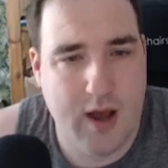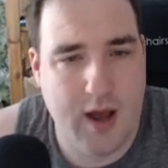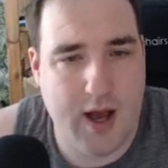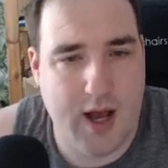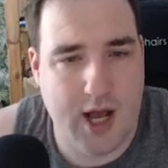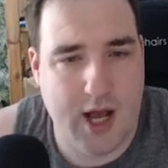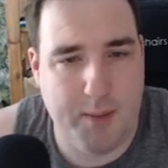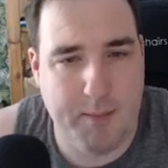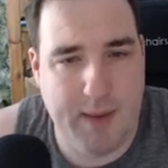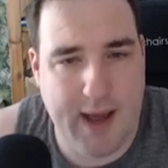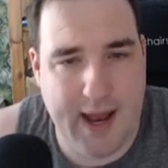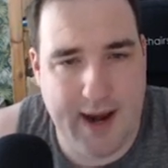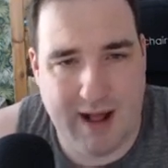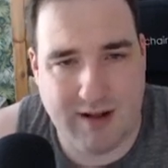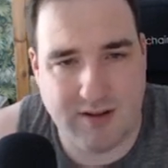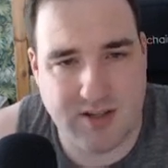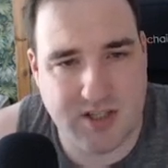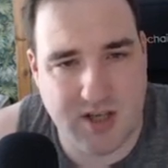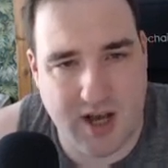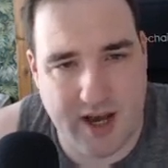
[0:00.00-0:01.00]
And
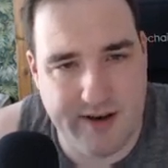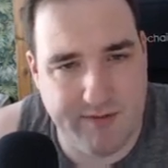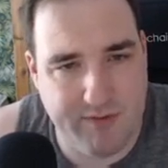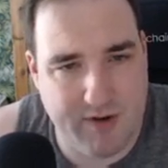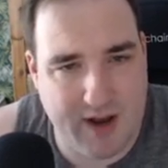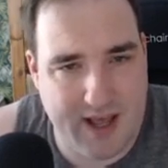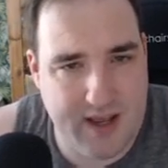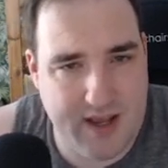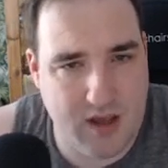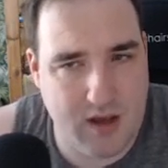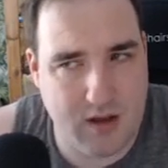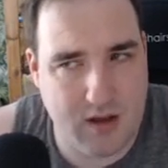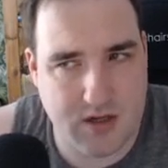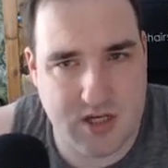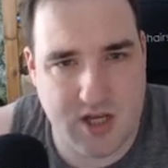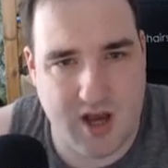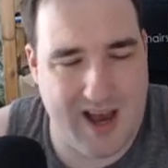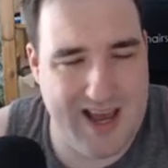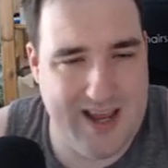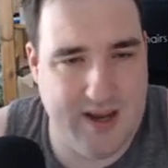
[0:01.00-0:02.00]
outside of, like,
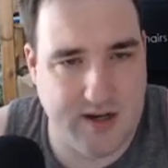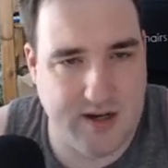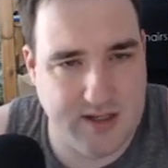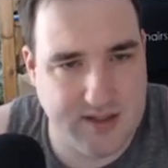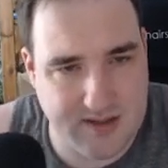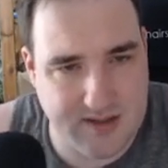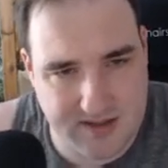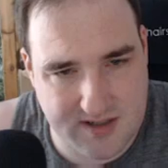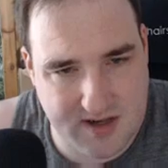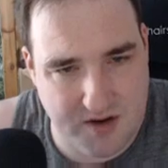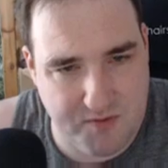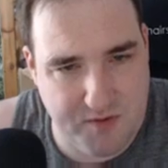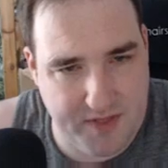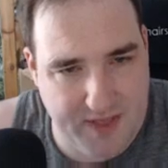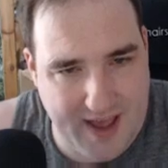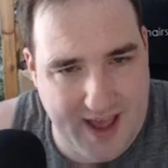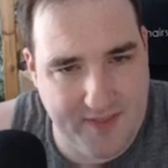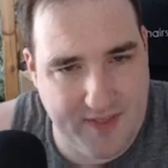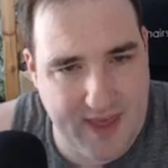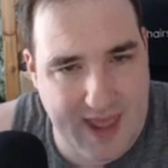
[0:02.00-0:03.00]
Tigers and stuff like
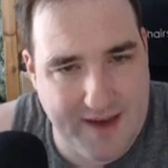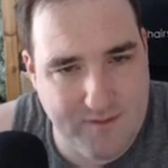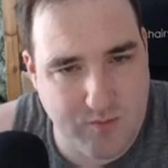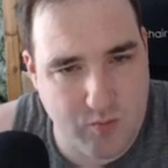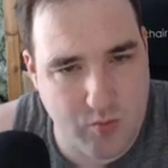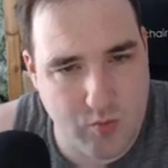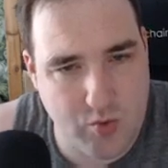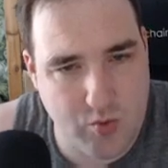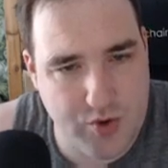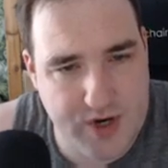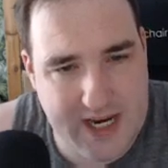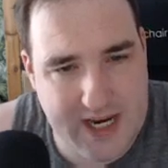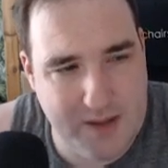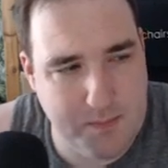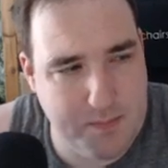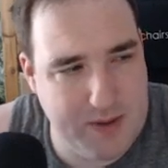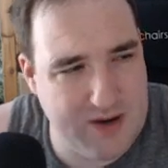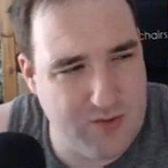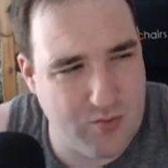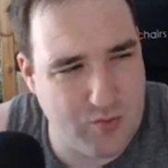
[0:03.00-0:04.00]
that, they haven't really
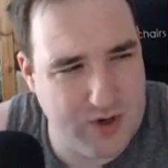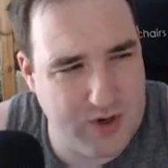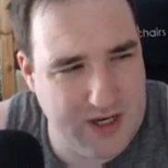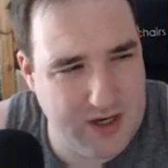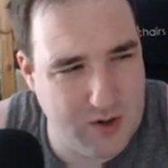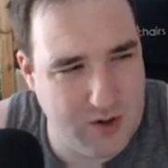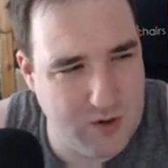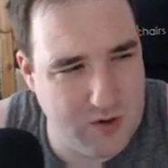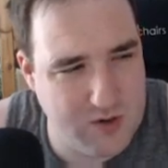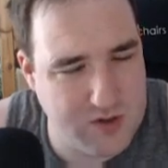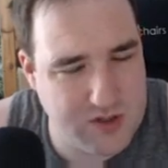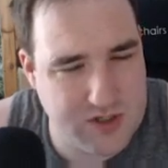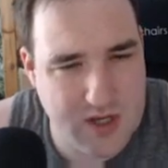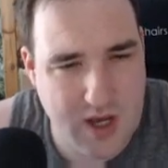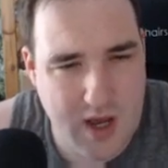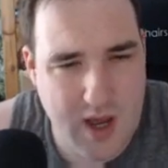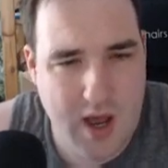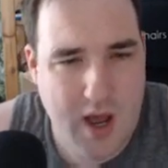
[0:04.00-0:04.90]
been reused.